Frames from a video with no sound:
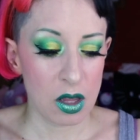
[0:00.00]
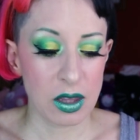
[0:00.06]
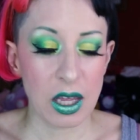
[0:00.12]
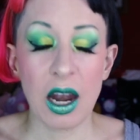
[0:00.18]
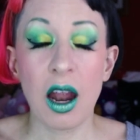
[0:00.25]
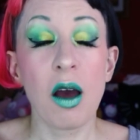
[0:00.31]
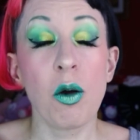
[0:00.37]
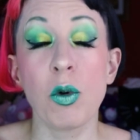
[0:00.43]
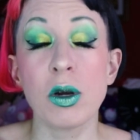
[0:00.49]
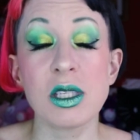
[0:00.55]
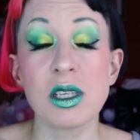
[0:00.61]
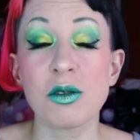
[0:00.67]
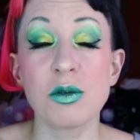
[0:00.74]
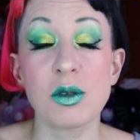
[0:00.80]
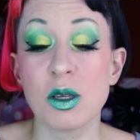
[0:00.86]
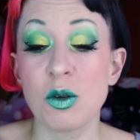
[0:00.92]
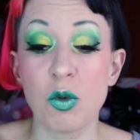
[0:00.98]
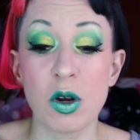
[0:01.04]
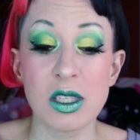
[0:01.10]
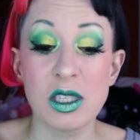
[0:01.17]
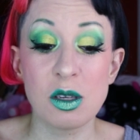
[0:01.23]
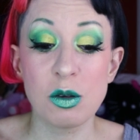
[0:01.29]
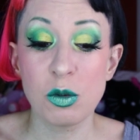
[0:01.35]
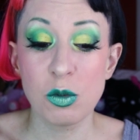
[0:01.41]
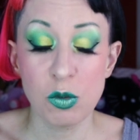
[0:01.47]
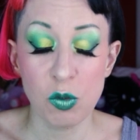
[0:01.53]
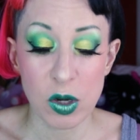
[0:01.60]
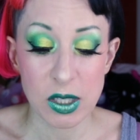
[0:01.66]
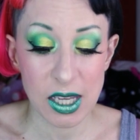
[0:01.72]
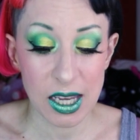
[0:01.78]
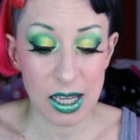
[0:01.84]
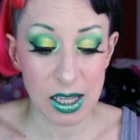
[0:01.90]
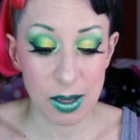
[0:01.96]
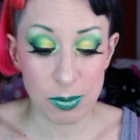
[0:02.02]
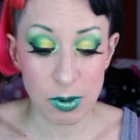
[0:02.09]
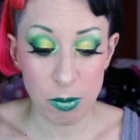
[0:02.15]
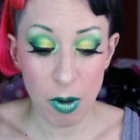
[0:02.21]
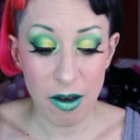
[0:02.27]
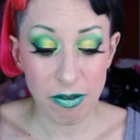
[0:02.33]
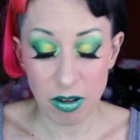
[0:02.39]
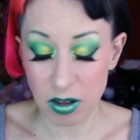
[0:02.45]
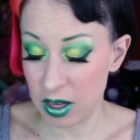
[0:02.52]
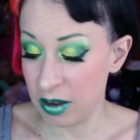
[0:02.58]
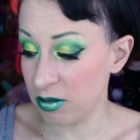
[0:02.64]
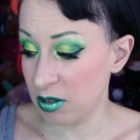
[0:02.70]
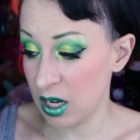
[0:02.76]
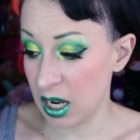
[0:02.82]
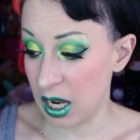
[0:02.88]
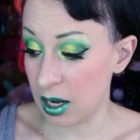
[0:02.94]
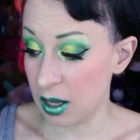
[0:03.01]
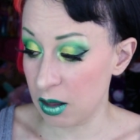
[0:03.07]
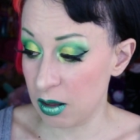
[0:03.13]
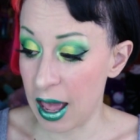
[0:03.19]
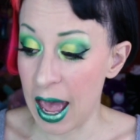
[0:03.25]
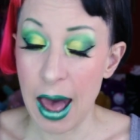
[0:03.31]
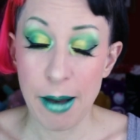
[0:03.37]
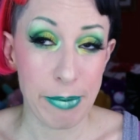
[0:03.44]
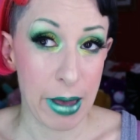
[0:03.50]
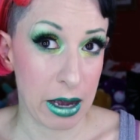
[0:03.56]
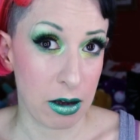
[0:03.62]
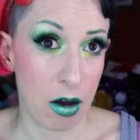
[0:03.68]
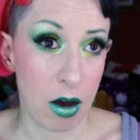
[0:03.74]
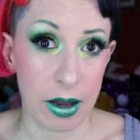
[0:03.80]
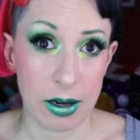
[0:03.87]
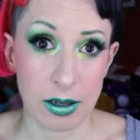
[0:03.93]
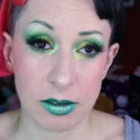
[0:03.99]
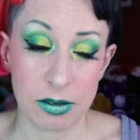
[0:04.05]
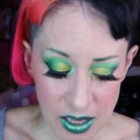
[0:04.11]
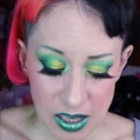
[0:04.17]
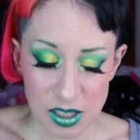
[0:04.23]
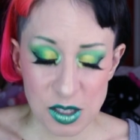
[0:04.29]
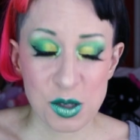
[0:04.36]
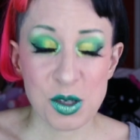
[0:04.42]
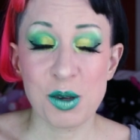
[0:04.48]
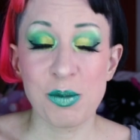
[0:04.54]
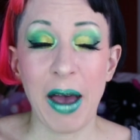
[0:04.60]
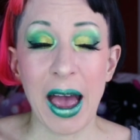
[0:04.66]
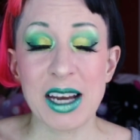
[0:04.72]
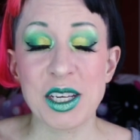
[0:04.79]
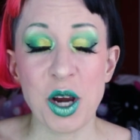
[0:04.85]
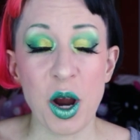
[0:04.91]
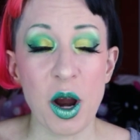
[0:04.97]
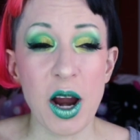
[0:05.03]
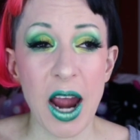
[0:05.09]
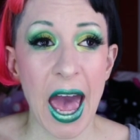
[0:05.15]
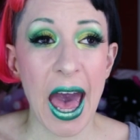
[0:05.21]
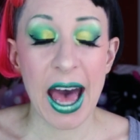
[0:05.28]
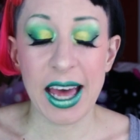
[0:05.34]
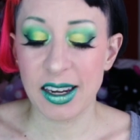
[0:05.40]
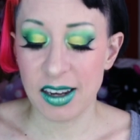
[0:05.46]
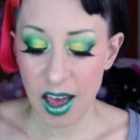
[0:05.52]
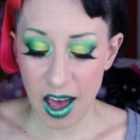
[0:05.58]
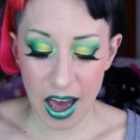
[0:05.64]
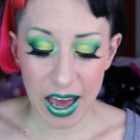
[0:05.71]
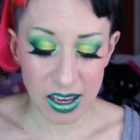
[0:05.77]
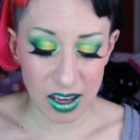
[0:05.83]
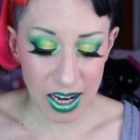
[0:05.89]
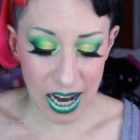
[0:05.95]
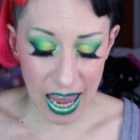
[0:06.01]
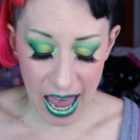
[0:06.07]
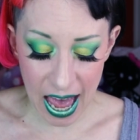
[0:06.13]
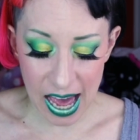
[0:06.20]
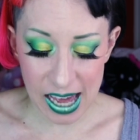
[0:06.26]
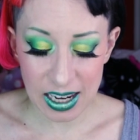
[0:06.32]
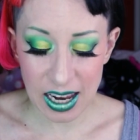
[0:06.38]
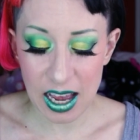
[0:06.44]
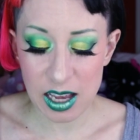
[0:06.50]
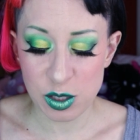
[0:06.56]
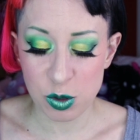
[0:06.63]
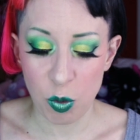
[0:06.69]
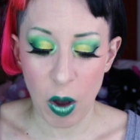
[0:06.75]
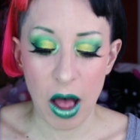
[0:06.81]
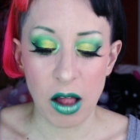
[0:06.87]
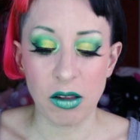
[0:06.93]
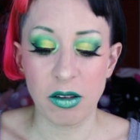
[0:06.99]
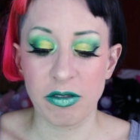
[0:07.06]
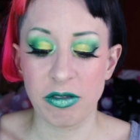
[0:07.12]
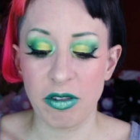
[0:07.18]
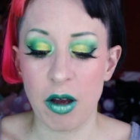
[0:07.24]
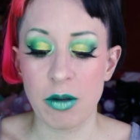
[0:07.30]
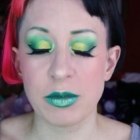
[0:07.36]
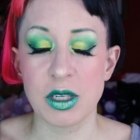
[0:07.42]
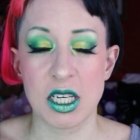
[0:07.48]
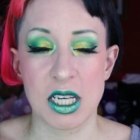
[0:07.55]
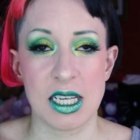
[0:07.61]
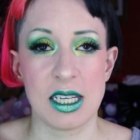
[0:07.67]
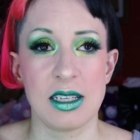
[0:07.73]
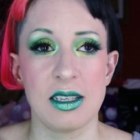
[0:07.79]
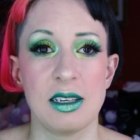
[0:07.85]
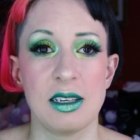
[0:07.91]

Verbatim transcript: then once you once you once I clip them off I'll never get the hat back on. So to match her hat I got a hat as well from Shein.